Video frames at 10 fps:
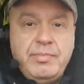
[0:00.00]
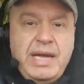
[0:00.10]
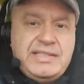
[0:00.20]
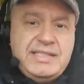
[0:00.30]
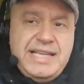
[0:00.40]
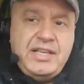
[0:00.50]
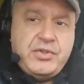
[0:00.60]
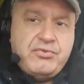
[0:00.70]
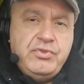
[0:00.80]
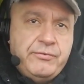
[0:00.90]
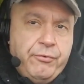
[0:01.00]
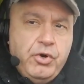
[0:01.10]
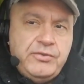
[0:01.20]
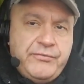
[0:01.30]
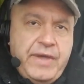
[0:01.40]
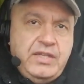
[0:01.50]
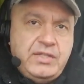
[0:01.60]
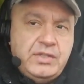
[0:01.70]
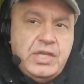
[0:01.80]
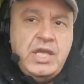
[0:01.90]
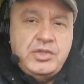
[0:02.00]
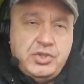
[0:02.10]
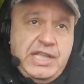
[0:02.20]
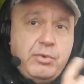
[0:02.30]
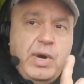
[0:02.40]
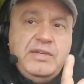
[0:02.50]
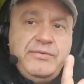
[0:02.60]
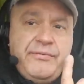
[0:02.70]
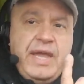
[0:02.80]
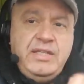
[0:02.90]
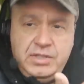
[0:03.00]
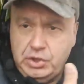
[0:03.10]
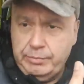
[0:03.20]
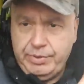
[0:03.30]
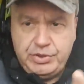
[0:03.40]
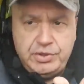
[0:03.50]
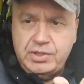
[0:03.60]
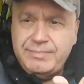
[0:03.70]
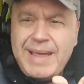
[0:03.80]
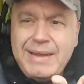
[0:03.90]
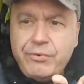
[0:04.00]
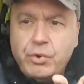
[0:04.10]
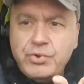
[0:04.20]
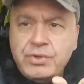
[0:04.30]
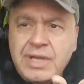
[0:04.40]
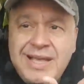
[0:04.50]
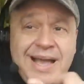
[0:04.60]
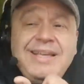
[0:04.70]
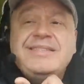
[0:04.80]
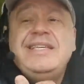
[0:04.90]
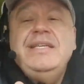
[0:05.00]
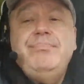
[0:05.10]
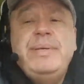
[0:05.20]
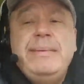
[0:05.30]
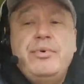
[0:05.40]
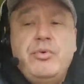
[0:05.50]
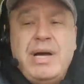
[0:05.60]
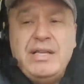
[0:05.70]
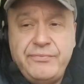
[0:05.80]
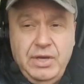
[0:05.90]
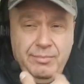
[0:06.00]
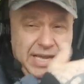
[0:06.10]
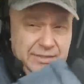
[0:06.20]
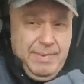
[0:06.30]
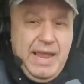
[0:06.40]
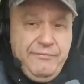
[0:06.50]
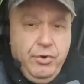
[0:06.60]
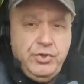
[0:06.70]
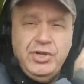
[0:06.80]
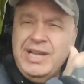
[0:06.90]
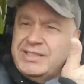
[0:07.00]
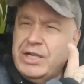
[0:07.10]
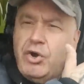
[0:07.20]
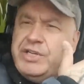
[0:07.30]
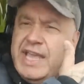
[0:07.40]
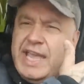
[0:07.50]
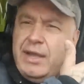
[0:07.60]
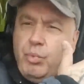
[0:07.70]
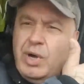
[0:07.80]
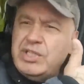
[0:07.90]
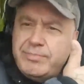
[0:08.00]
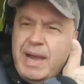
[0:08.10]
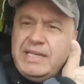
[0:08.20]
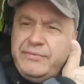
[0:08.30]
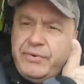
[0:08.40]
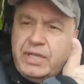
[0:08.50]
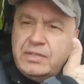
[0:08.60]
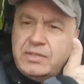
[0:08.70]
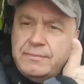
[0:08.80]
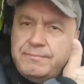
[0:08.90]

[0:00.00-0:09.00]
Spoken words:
might think that's 3 or 4 faces. So that one face is going to put you to the spam folder. I've seen people on my spam folder that only had one smiley face.